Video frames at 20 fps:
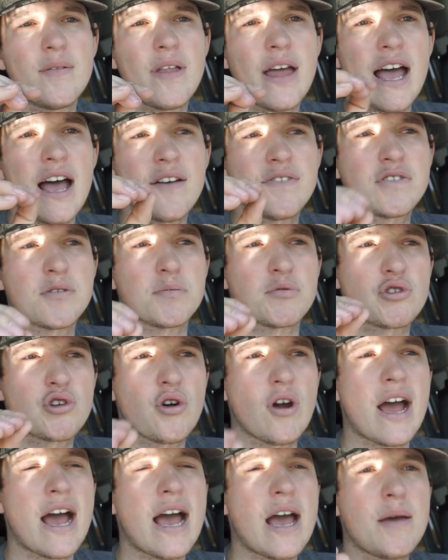have
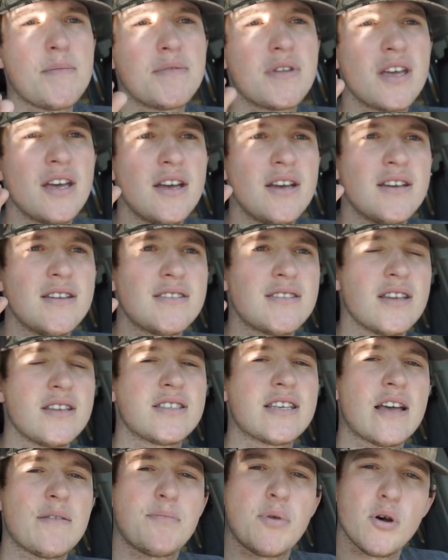subscribed
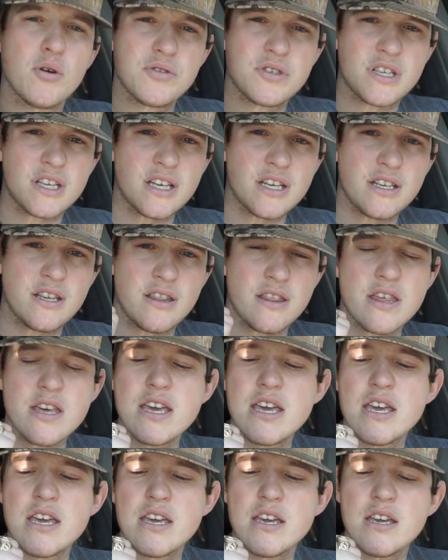since I posted
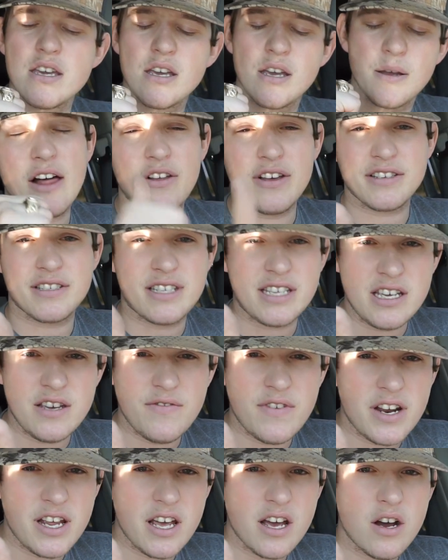the
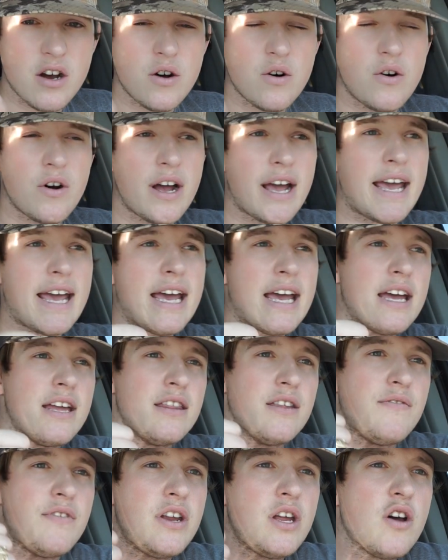LST video
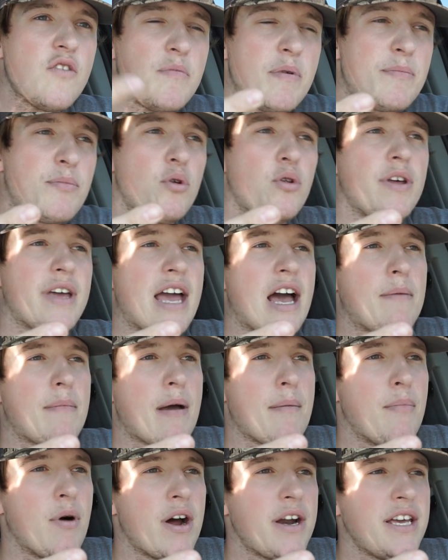and the video of me pulling out
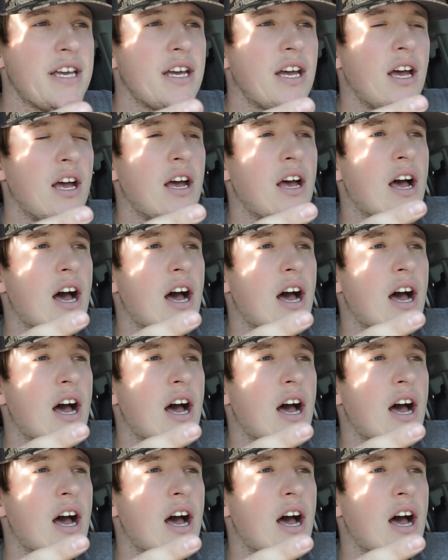my buddy.